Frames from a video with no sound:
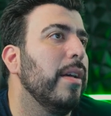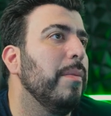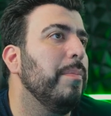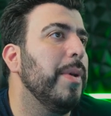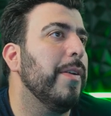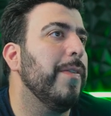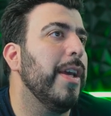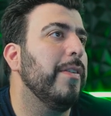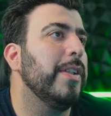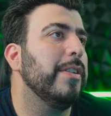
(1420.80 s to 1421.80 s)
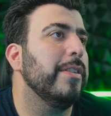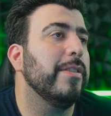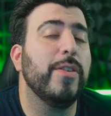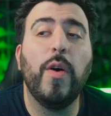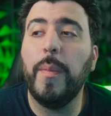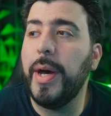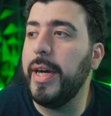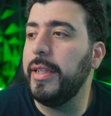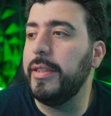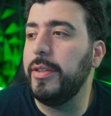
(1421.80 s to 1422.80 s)
Big fan of Disney. So am
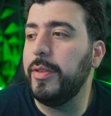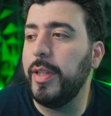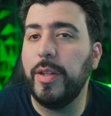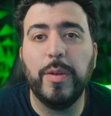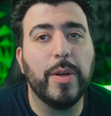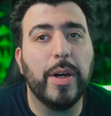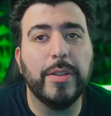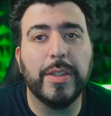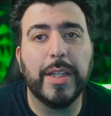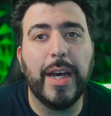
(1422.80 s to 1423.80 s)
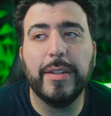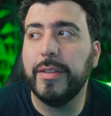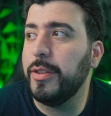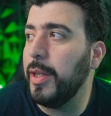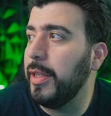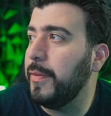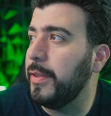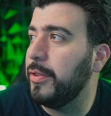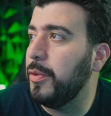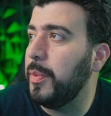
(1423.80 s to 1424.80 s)
I. Did you see the new Guardians of the Galaxy trailer for the
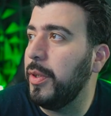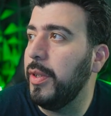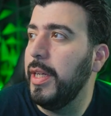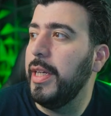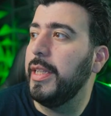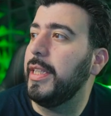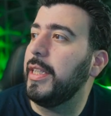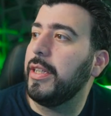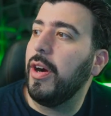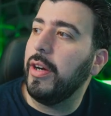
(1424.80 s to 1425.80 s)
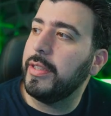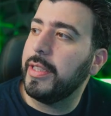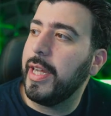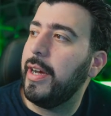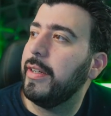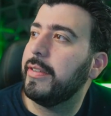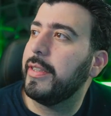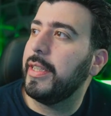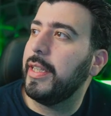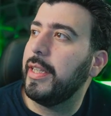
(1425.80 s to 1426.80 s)
Super Bowl? They did Guardians of the
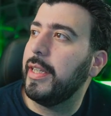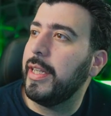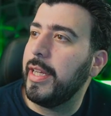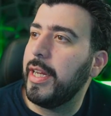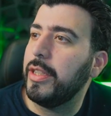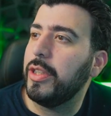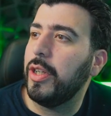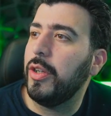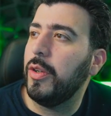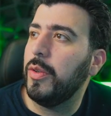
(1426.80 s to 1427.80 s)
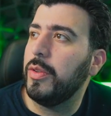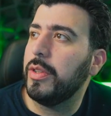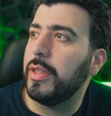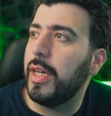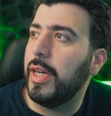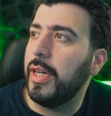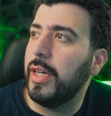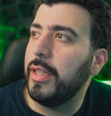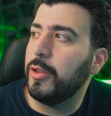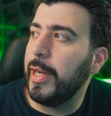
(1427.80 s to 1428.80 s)
Galaxy, Indiana Jones,
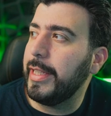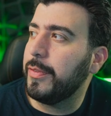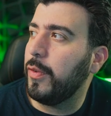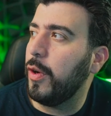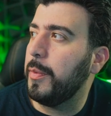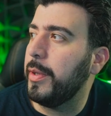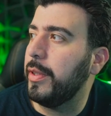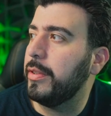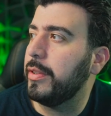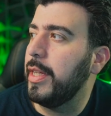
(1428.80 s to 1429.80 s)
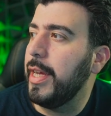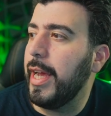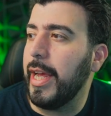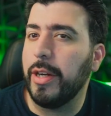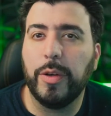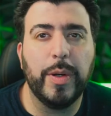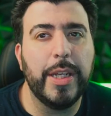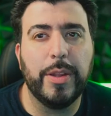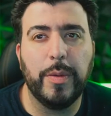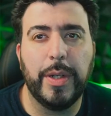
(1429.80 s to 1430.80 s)
uh, Transformers, and
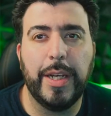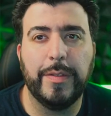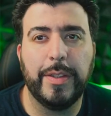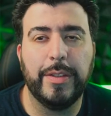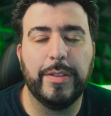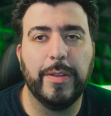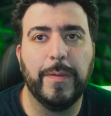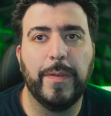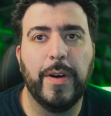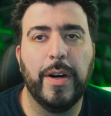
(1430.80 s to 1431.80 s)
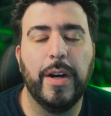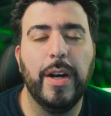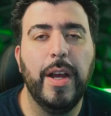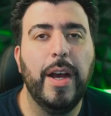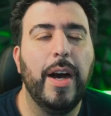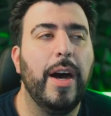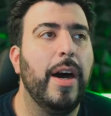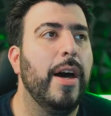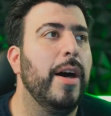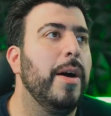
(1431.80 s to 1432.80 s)
Creed 3 I've seen so far.
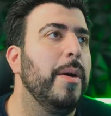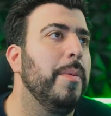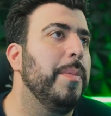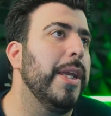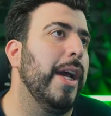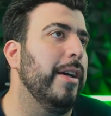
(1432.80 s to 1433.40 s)
Um, but yeah.